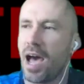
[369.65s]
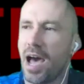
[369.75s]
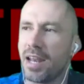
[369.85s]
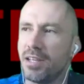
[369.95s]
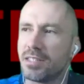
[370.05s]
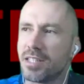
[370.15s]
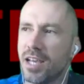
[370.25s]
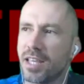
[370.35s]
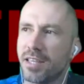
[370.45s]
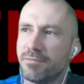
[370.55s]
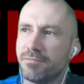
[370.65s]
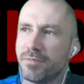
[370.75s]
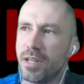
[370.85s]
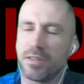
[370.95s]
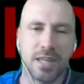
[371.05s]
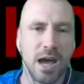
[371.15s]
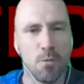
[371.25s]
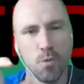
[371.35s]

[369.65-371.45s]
And it's like that